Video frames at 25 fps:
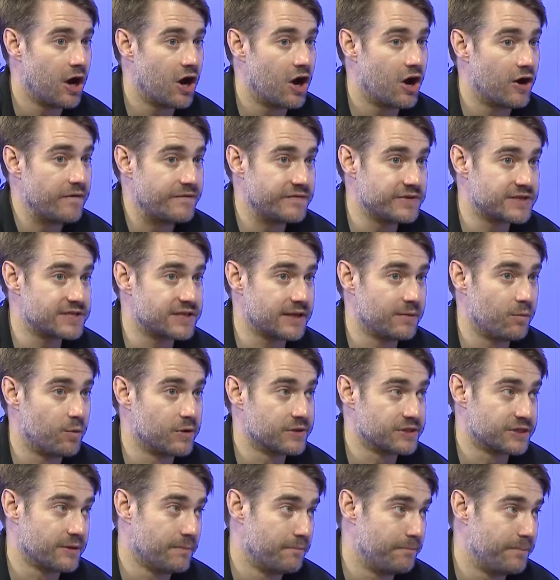obviously
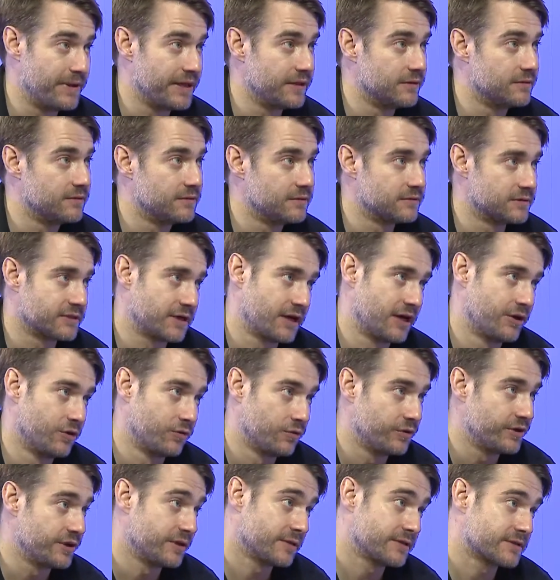want to build an
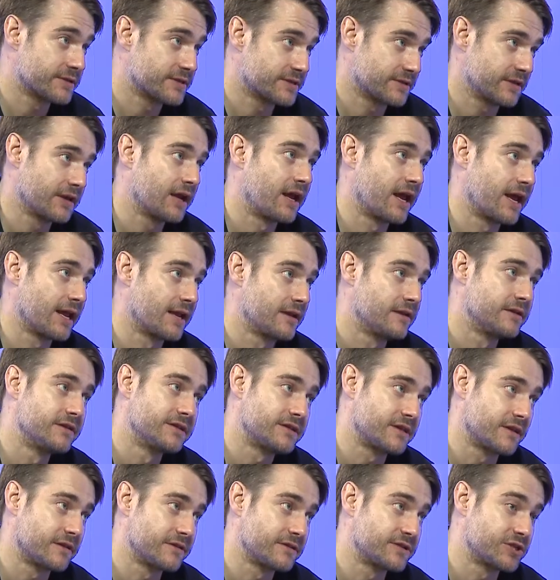audience, and
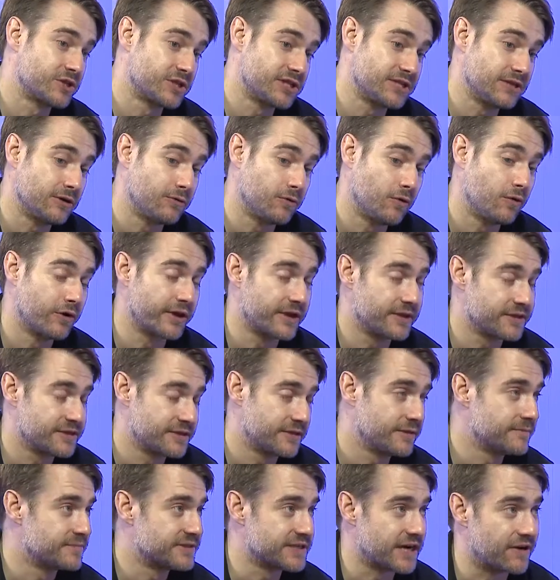talking to
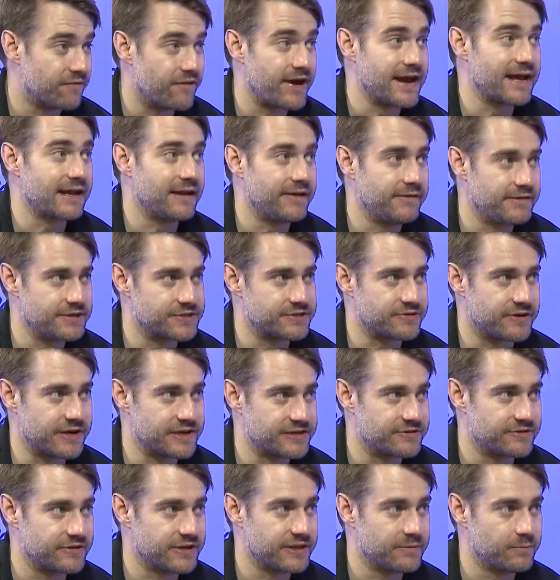them directly and
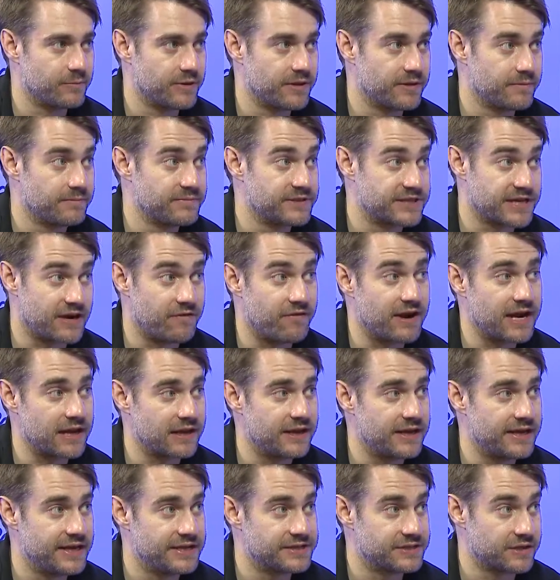interacting with them
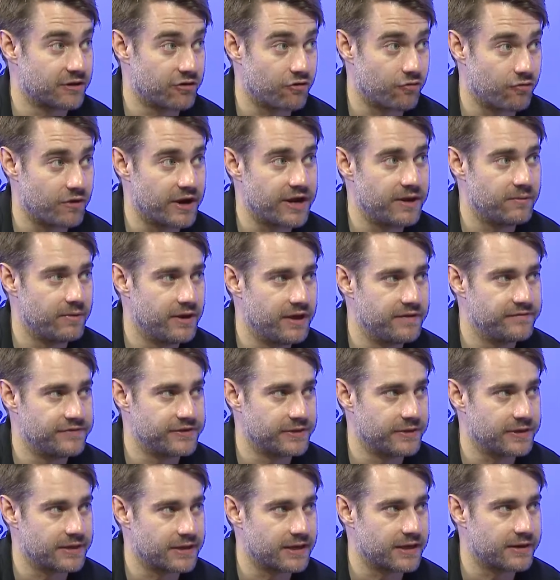directly is a great way of
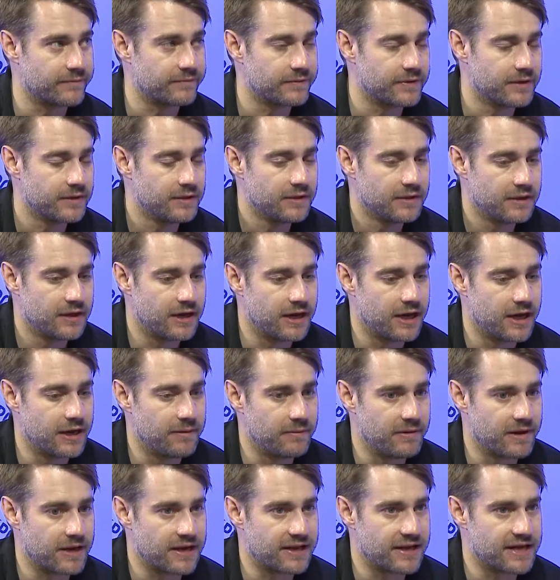doing that.
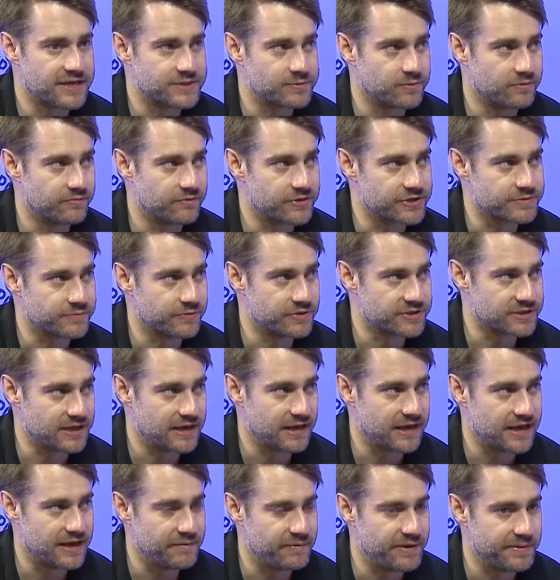And that's what Rushmore is
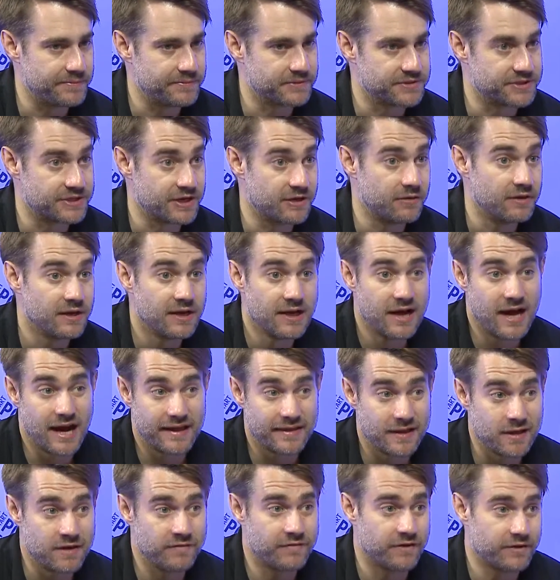going to let people do.
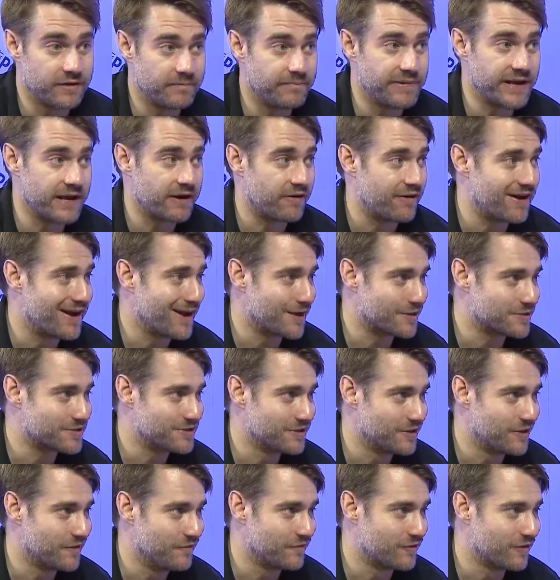And then you've got the bigger acts,
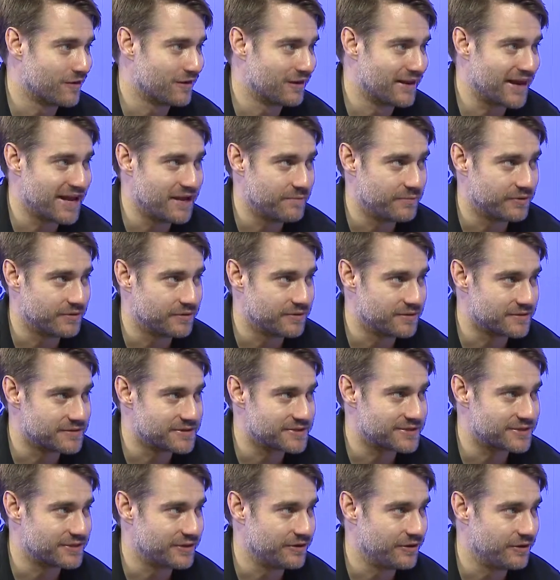you've got
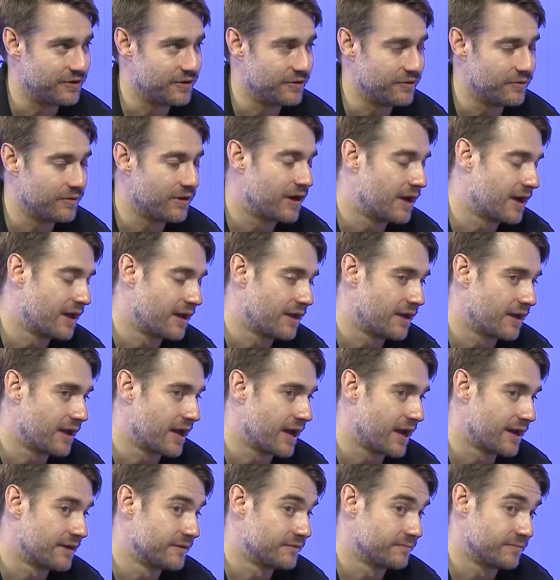labels who,
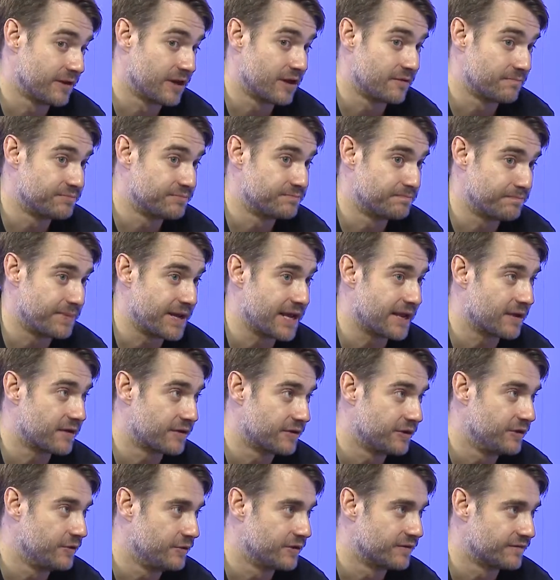and big
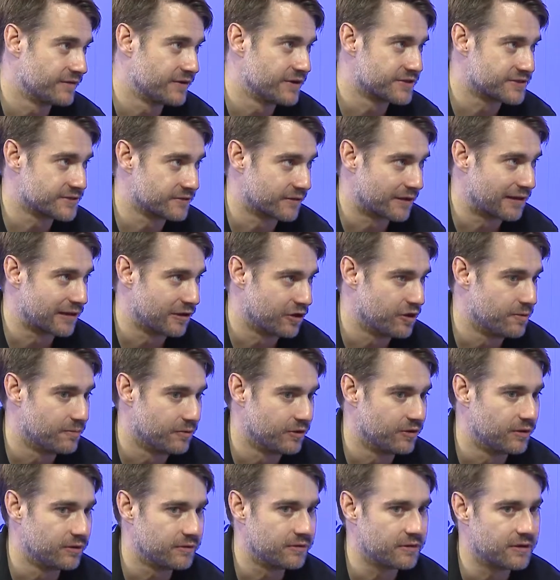universal
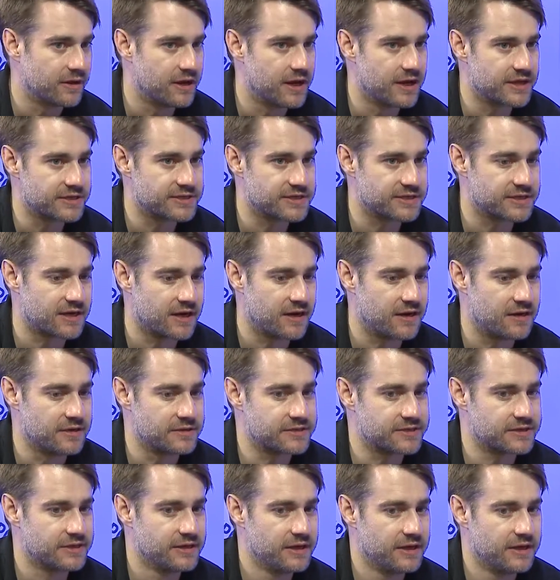global
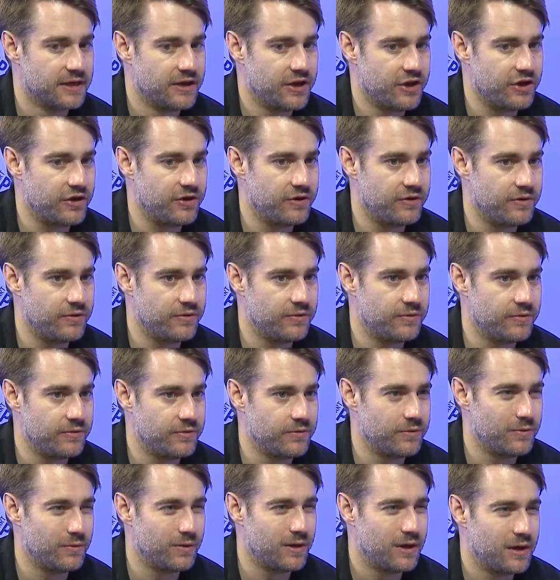stars
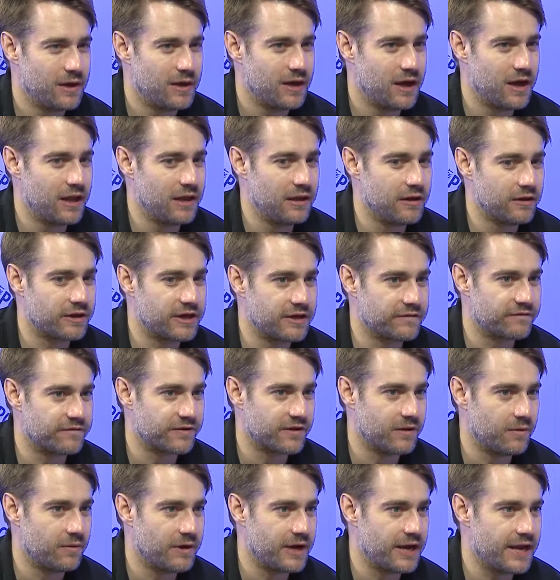who are looking for
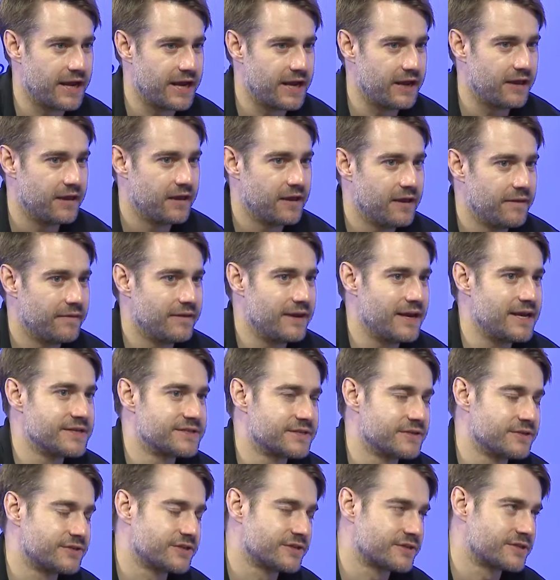a way that
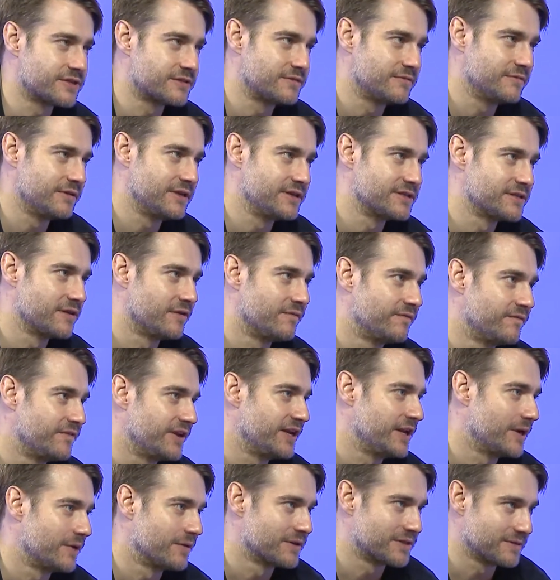is not
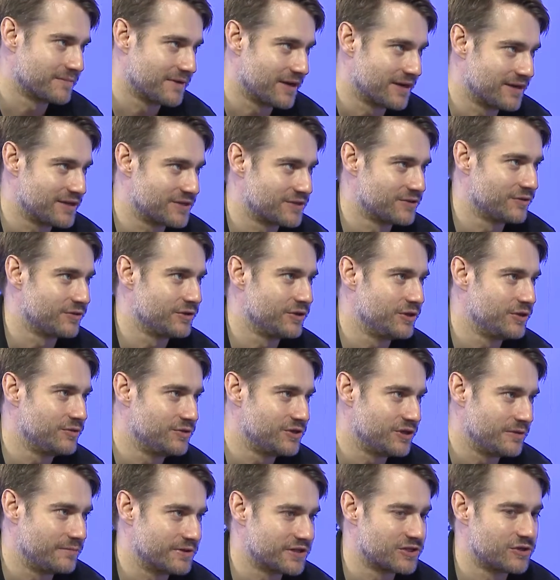video on demand, it's not
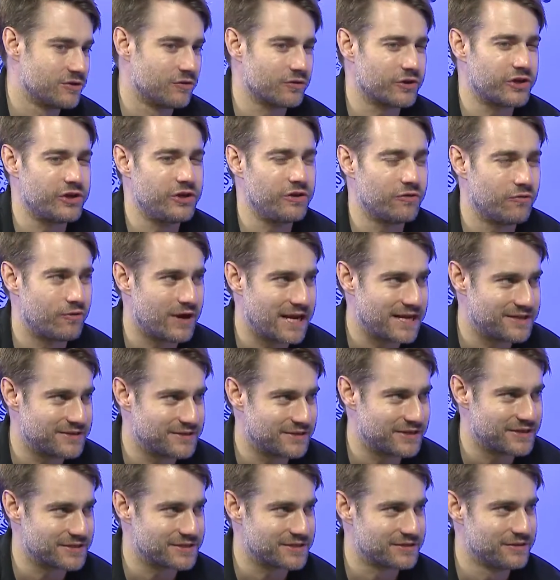YouTube, it's not
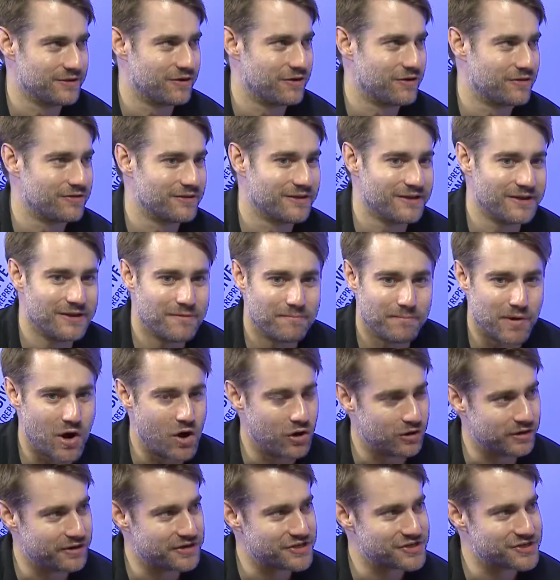curated, it's not
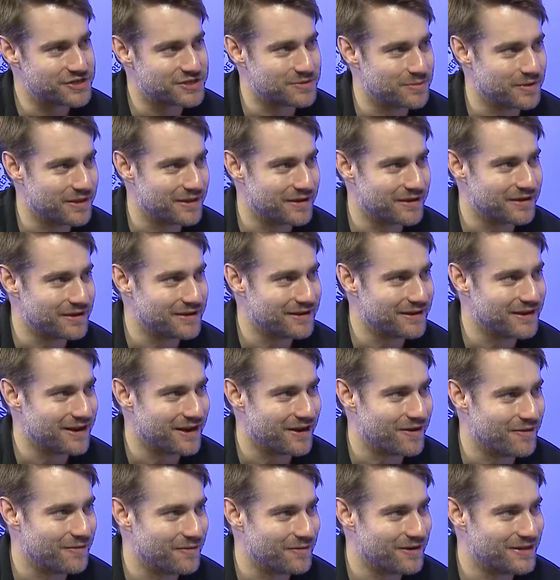polished within
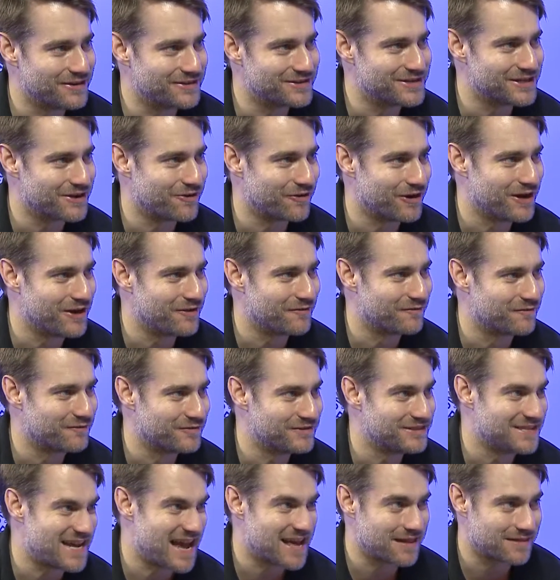a degree of
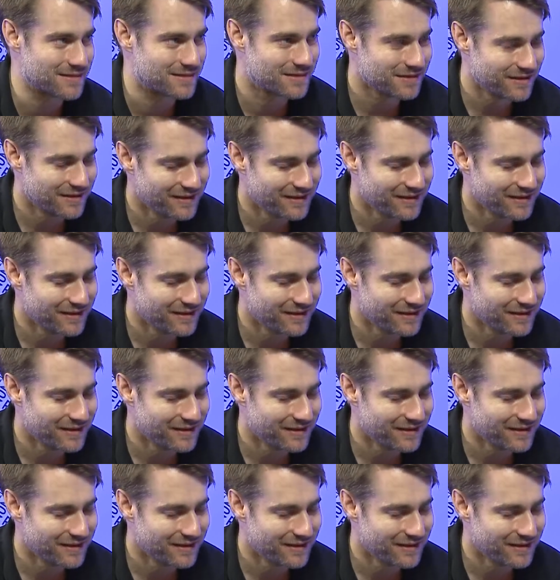depth.